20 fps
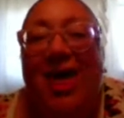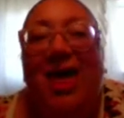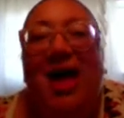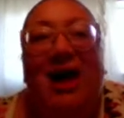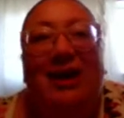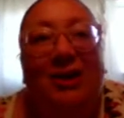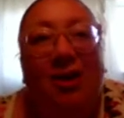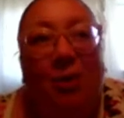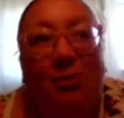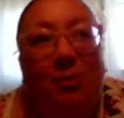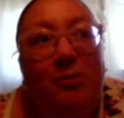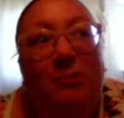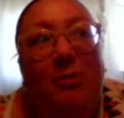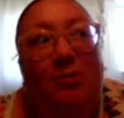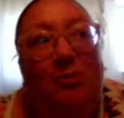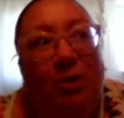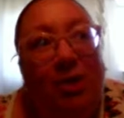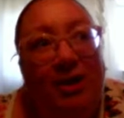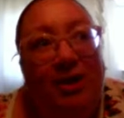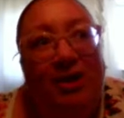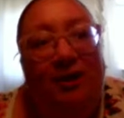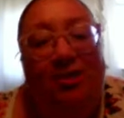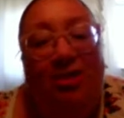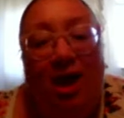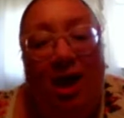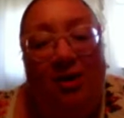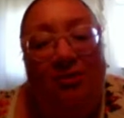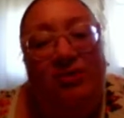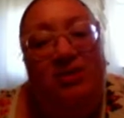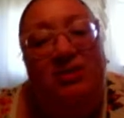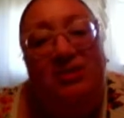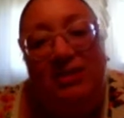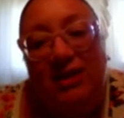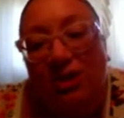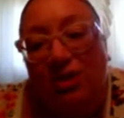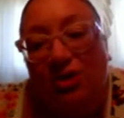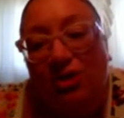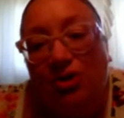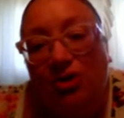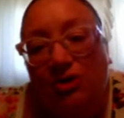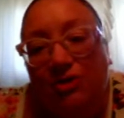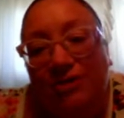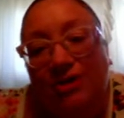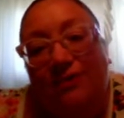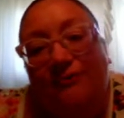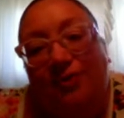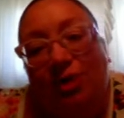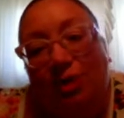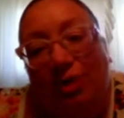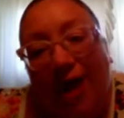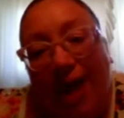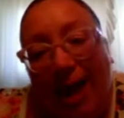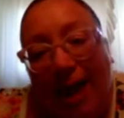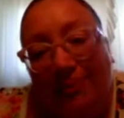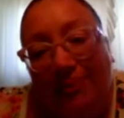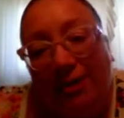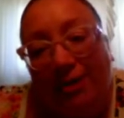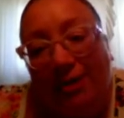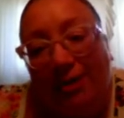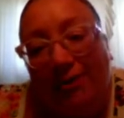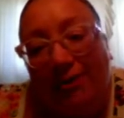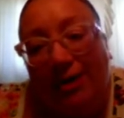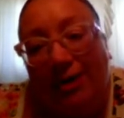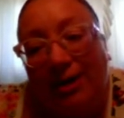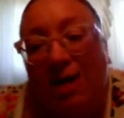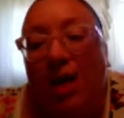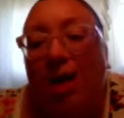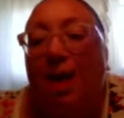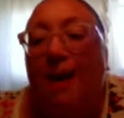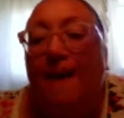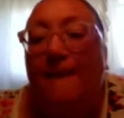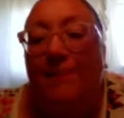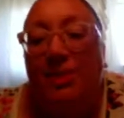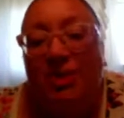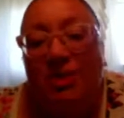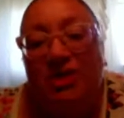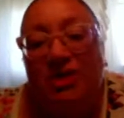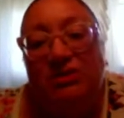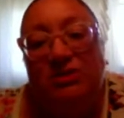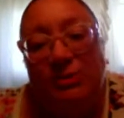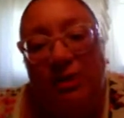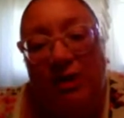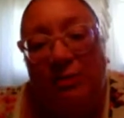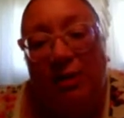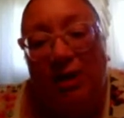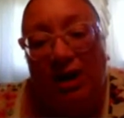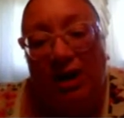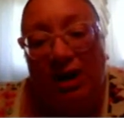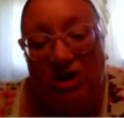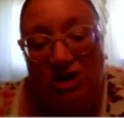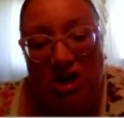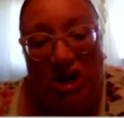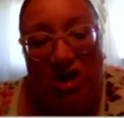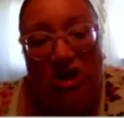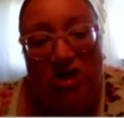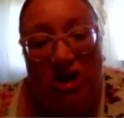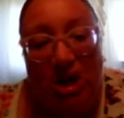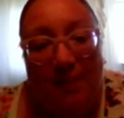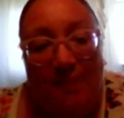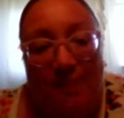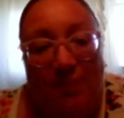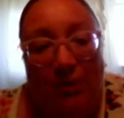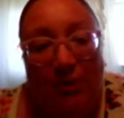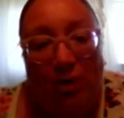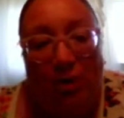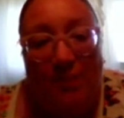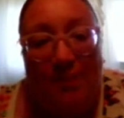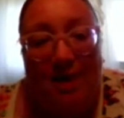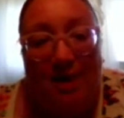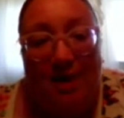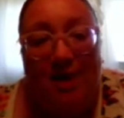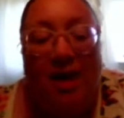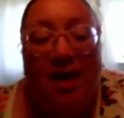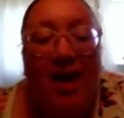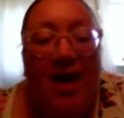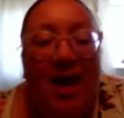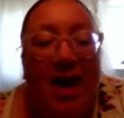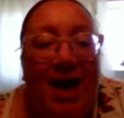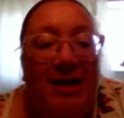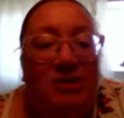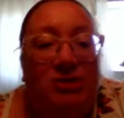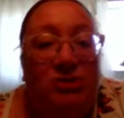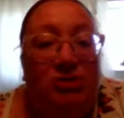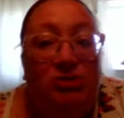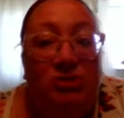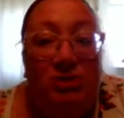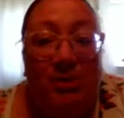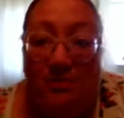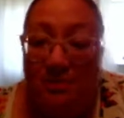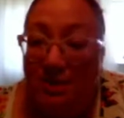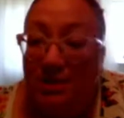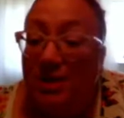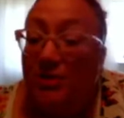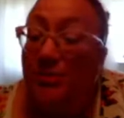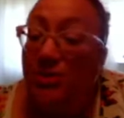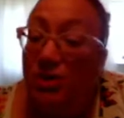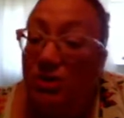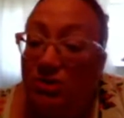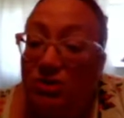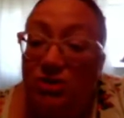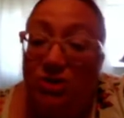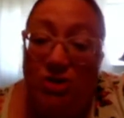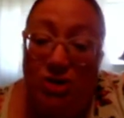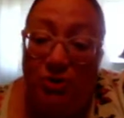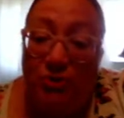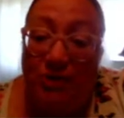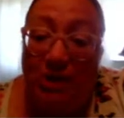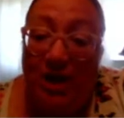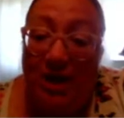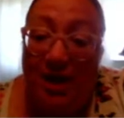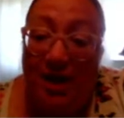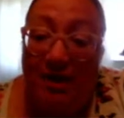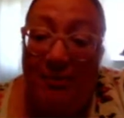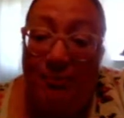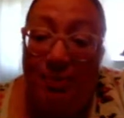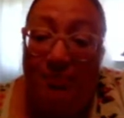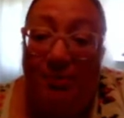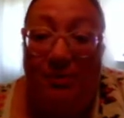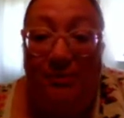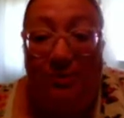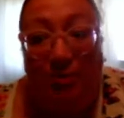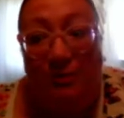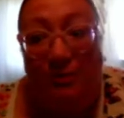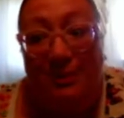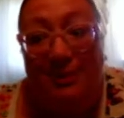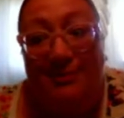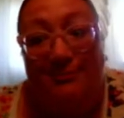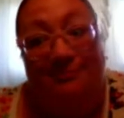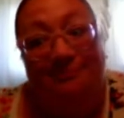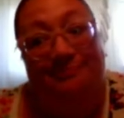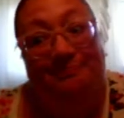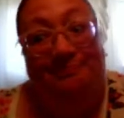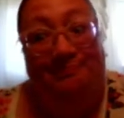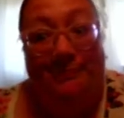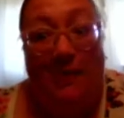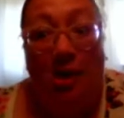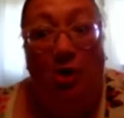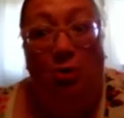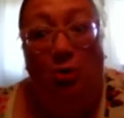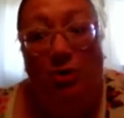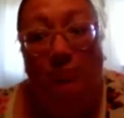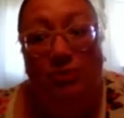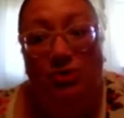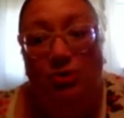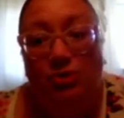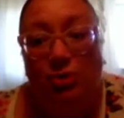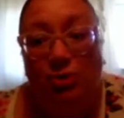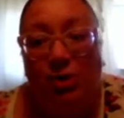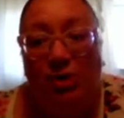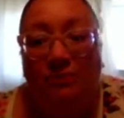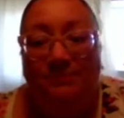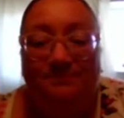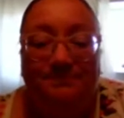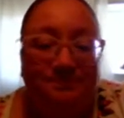I know we've been working a lot on the skills and the vocabulary, but this week we're going to change it up a little bit and do something that we used to do a lot when we were in normal school.